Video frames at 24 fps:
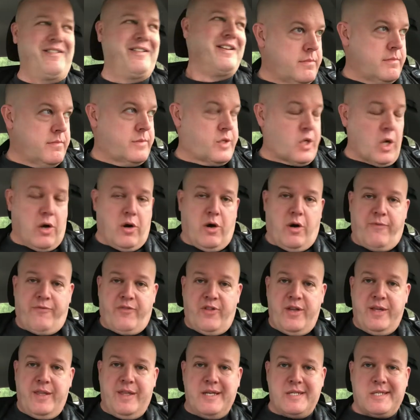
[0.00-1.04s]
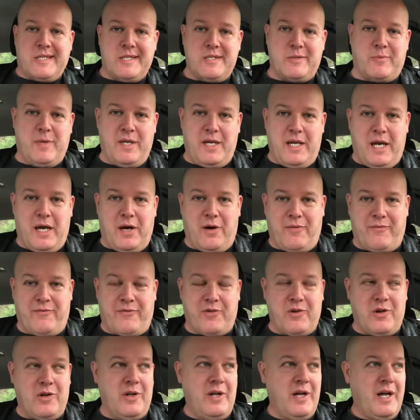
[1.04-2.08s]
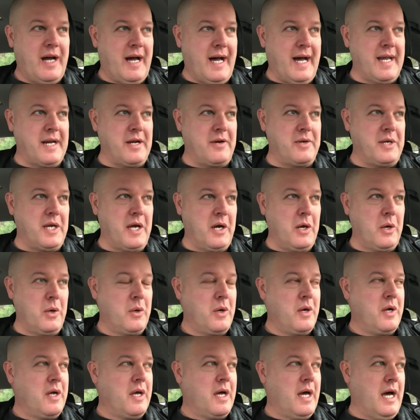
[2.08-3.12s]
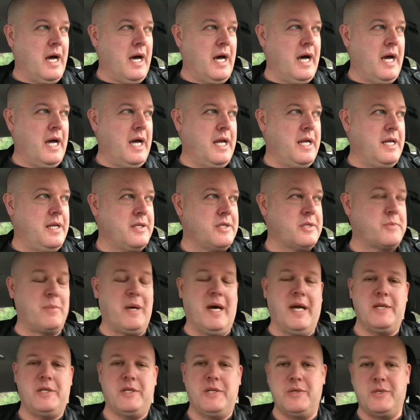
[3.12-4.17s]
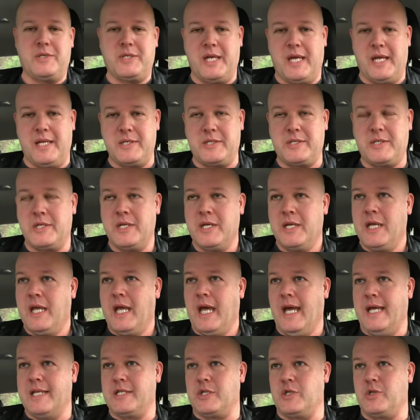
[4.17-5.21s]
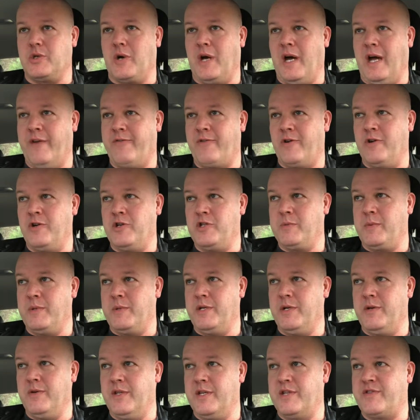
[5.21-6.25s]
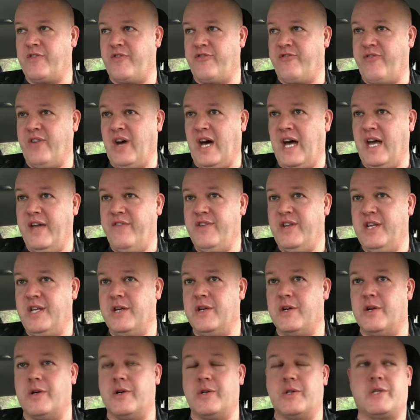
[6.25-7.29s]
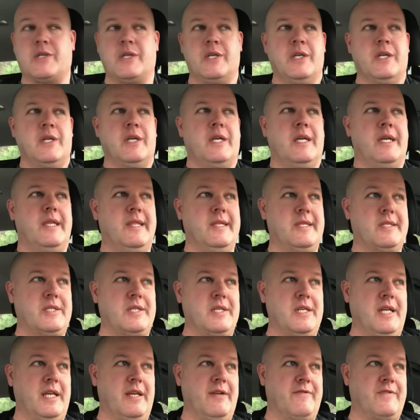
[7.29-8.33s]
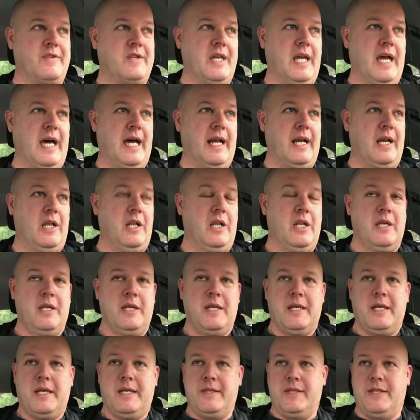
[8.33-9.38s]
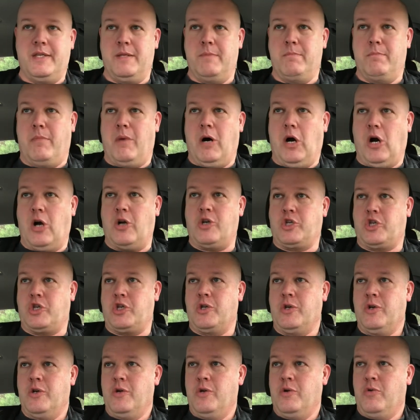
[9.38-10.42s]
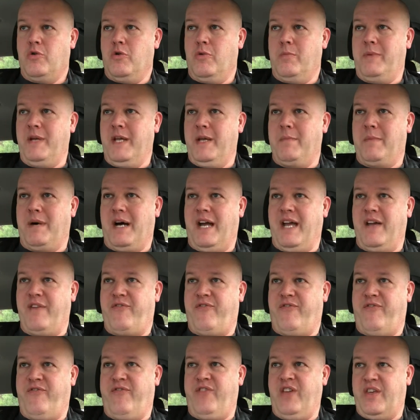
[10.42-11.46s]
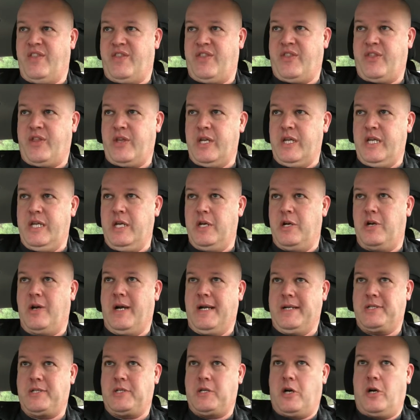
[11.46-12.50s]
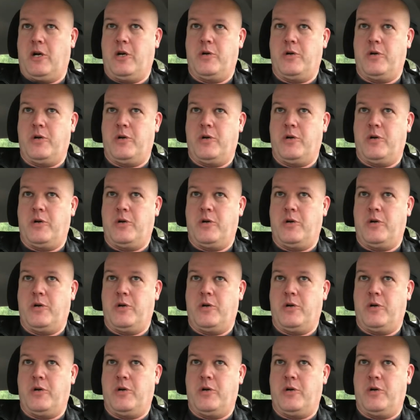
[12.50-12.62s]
So hopefully this has been helpful. I don't know. This is my 2 cents as a driver who's been doing this for 5 years in the city of Seattle. March will be my 5th year. I started